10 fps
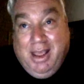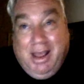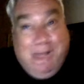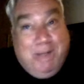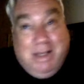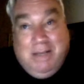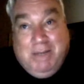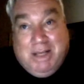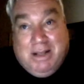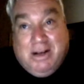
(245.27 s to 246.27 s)
And believe
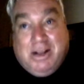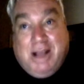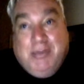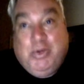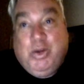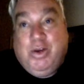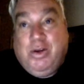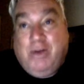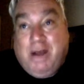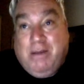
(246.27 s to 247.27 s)
me, there are times where you can
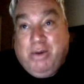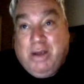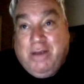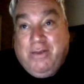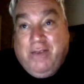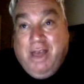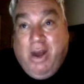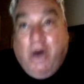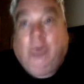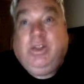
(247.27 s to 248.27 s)
write a brief
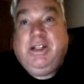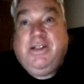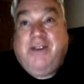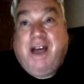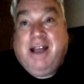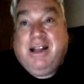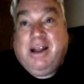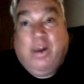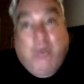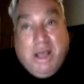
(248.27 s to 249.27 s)
only to find that
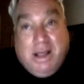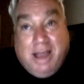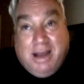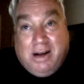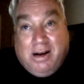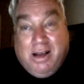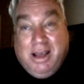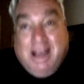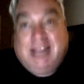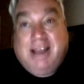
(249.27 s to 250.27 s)
a week later
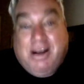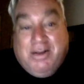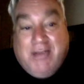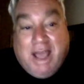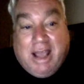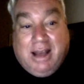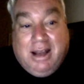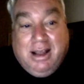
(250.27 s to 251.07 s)
it's out of date.